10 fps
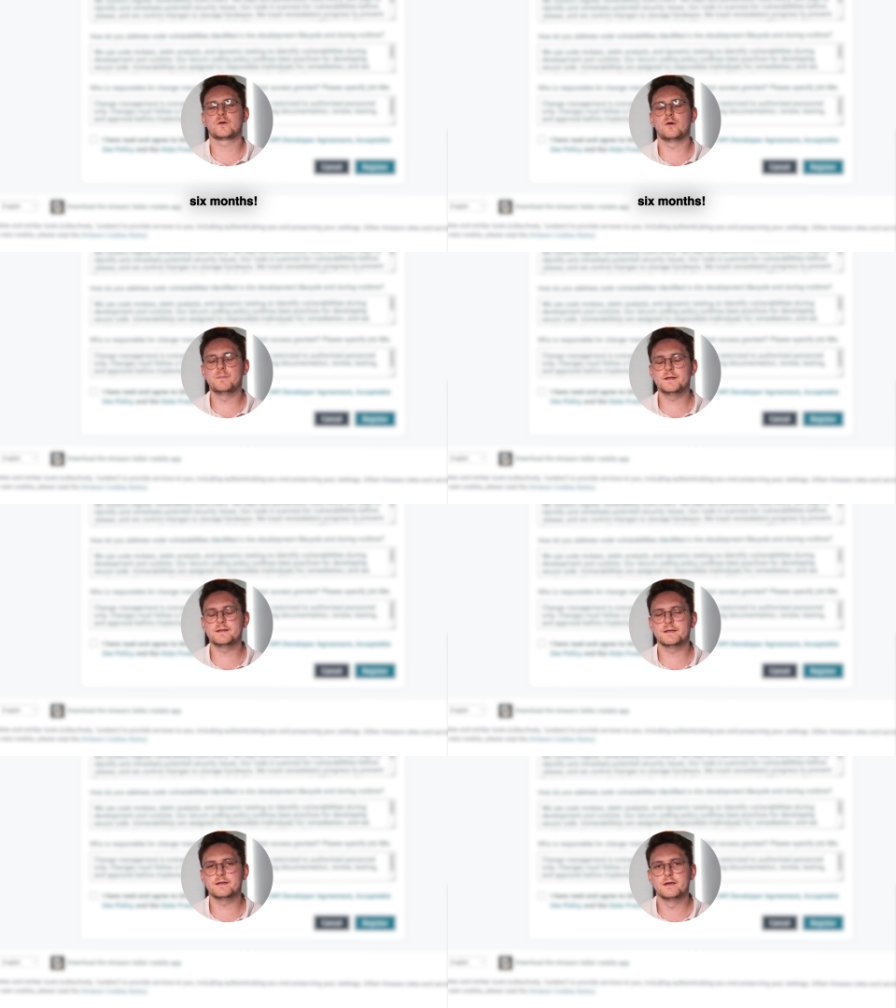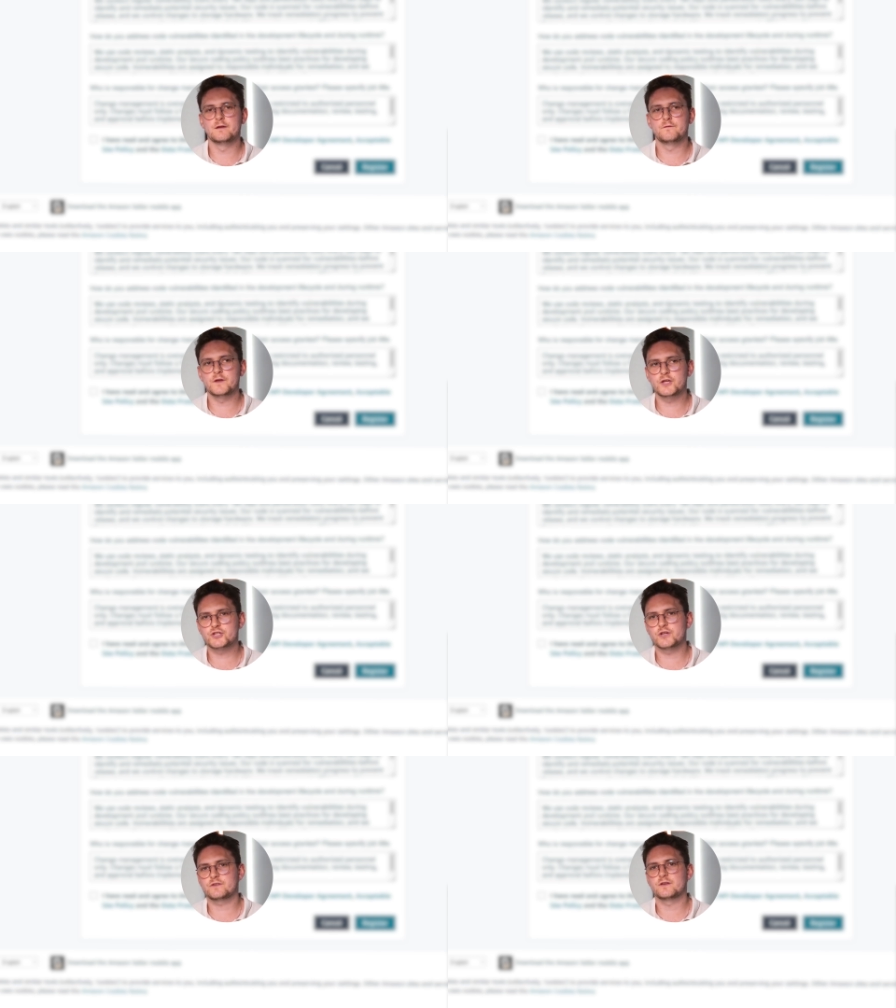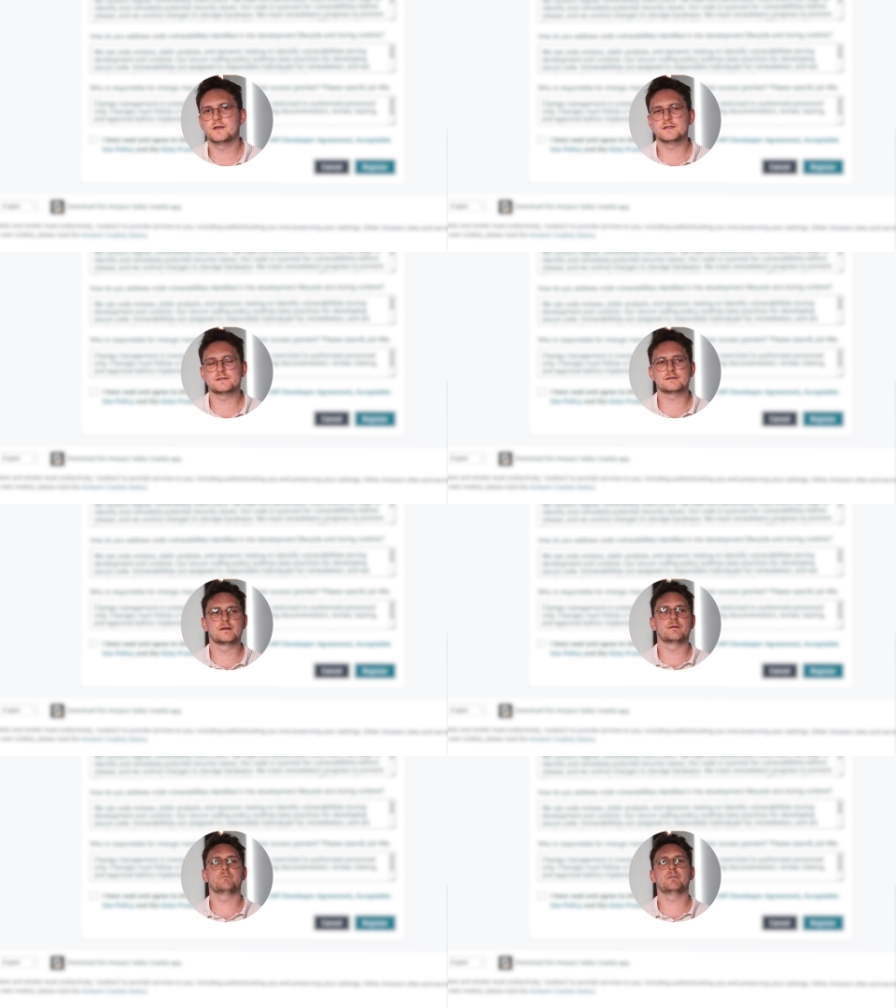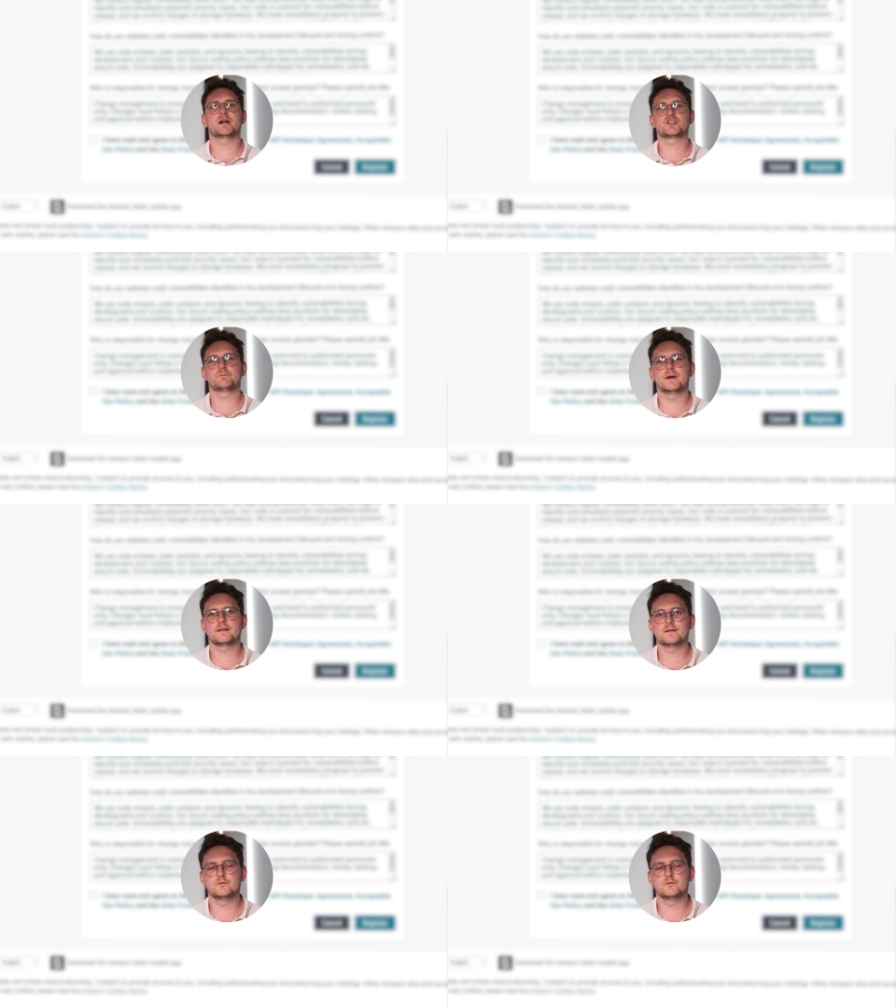completely finish it. It's much better to